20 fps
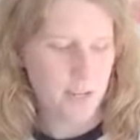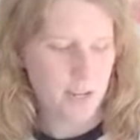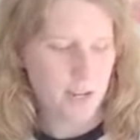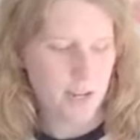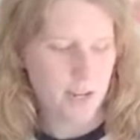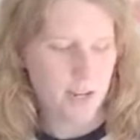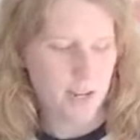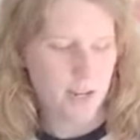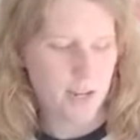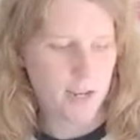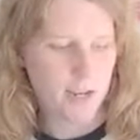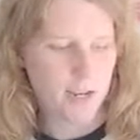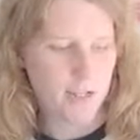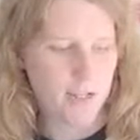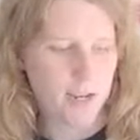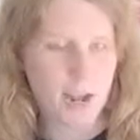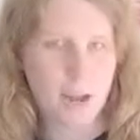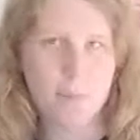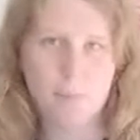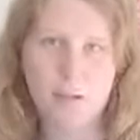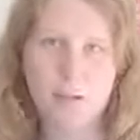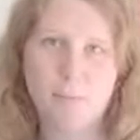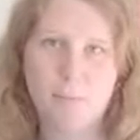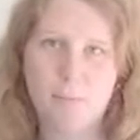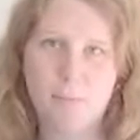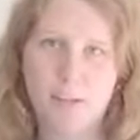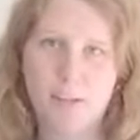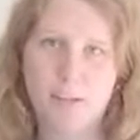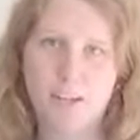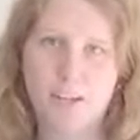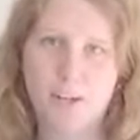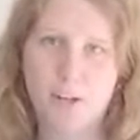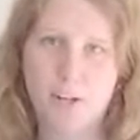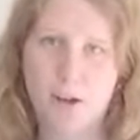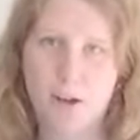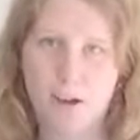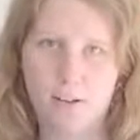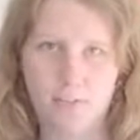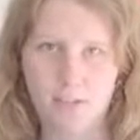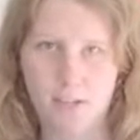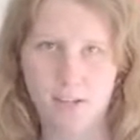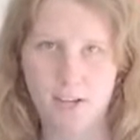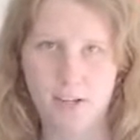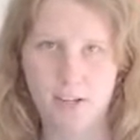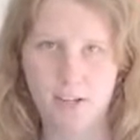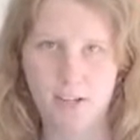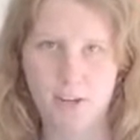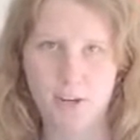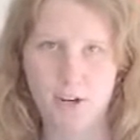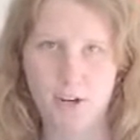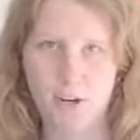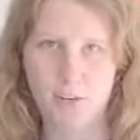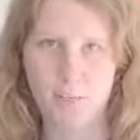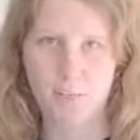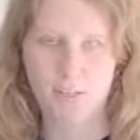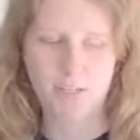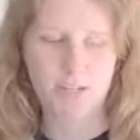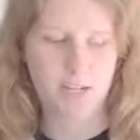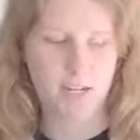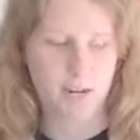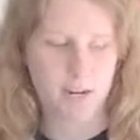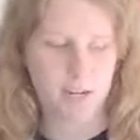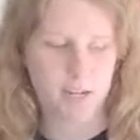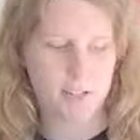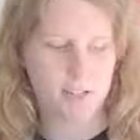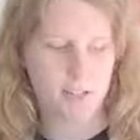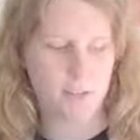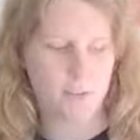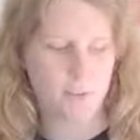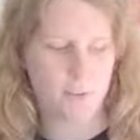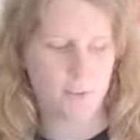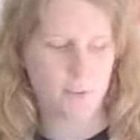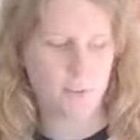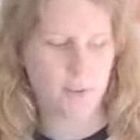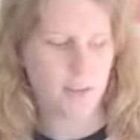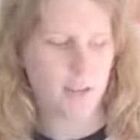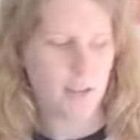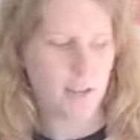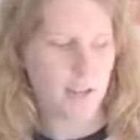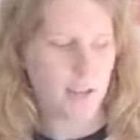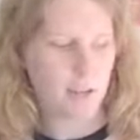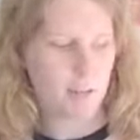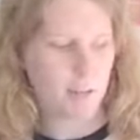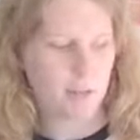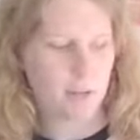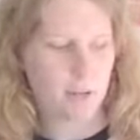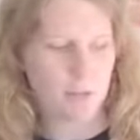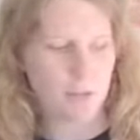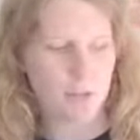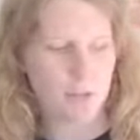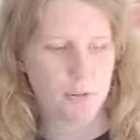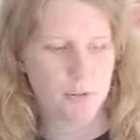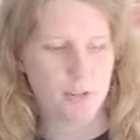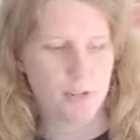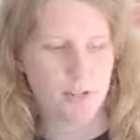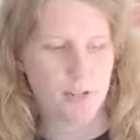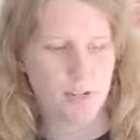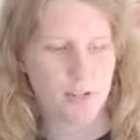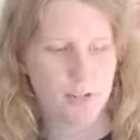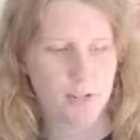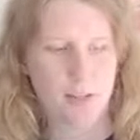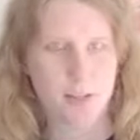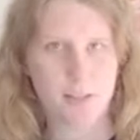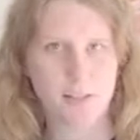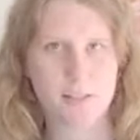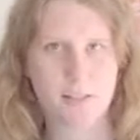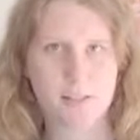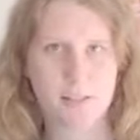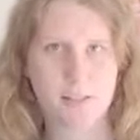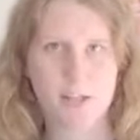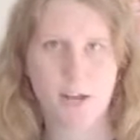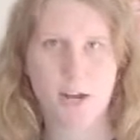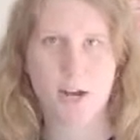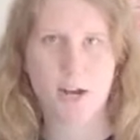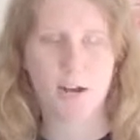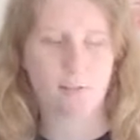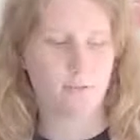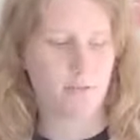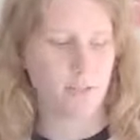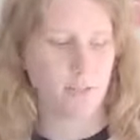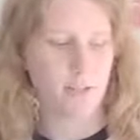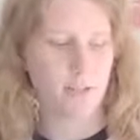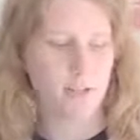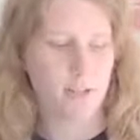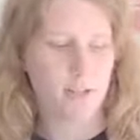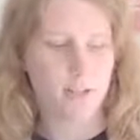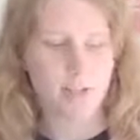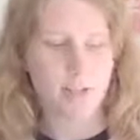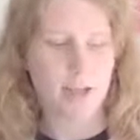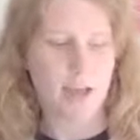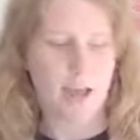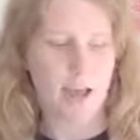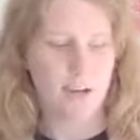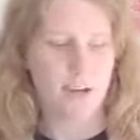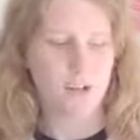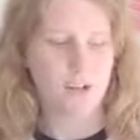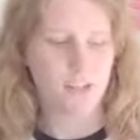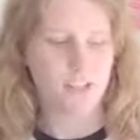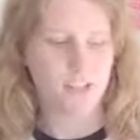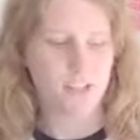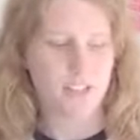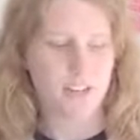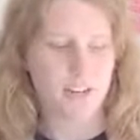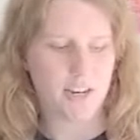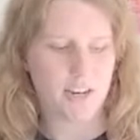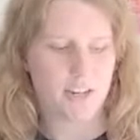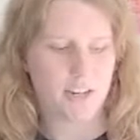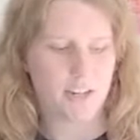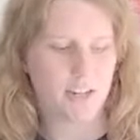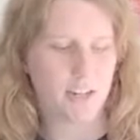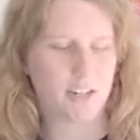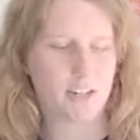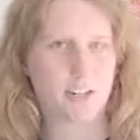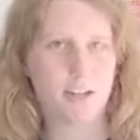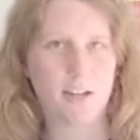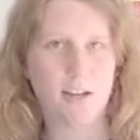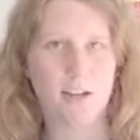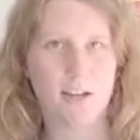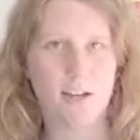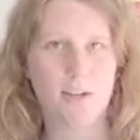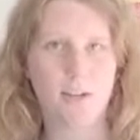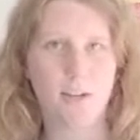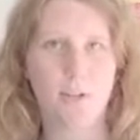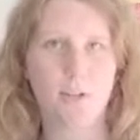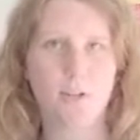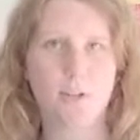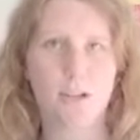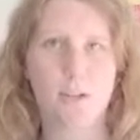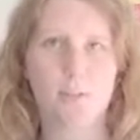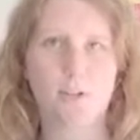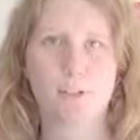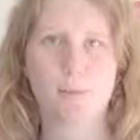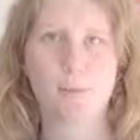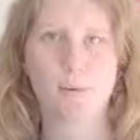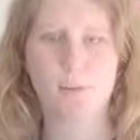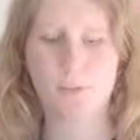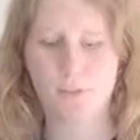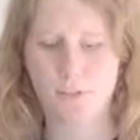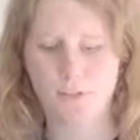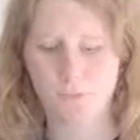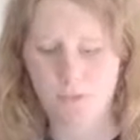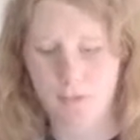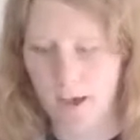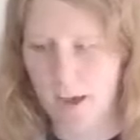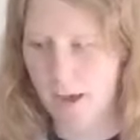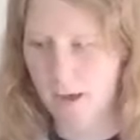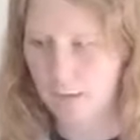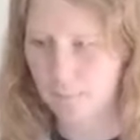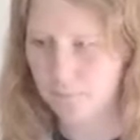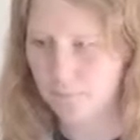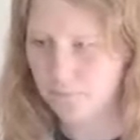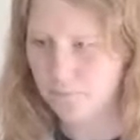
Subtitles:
And I'm going to be making coffee ice cream today, so I'm going to be using instant coffee, and you're just going to need 2 tablespoons of that.